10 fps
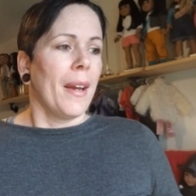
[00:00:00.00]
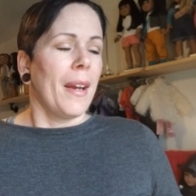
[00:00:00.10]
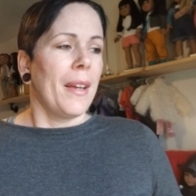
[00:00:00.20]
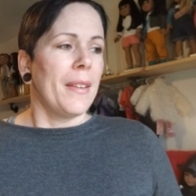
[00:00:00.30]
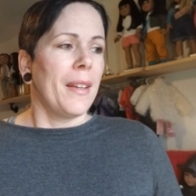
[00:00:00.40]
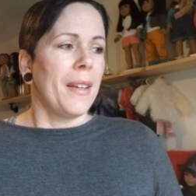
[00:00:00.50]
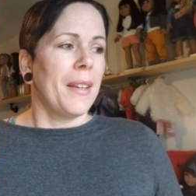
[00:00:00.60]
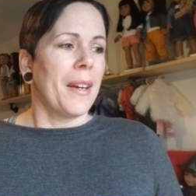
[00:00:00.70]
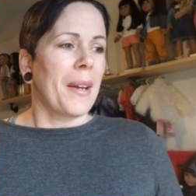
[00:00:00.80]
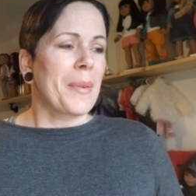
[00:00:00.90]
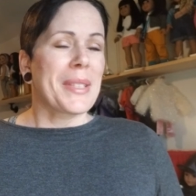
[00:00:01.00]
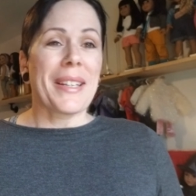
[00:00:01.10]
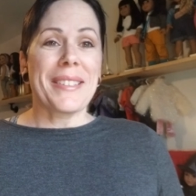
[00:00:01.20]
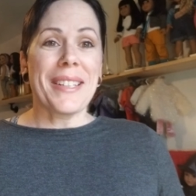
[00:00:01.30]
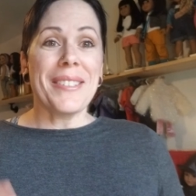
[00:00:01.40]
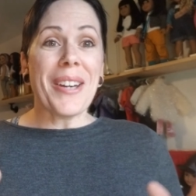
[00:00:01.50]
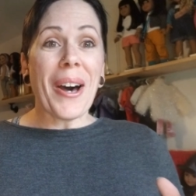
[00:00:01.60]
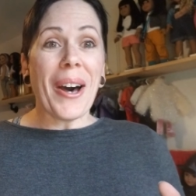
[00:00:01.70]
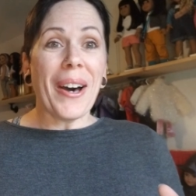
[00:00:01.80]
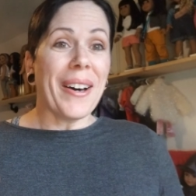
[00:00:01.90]
and then I was like,
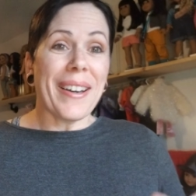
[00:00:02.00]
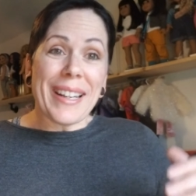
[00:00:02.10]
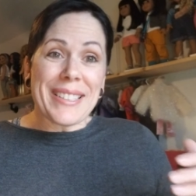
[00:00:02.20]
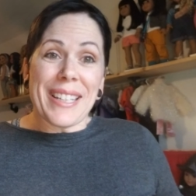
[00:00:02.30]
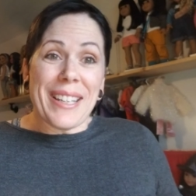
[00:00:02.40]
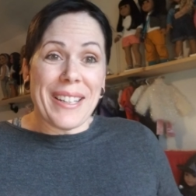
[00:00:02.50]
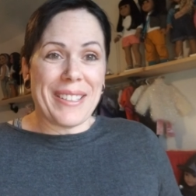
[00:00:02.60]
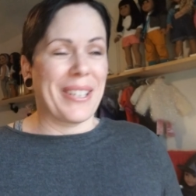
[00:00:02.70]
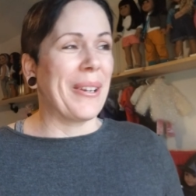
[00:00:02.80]
ta-da, I did it.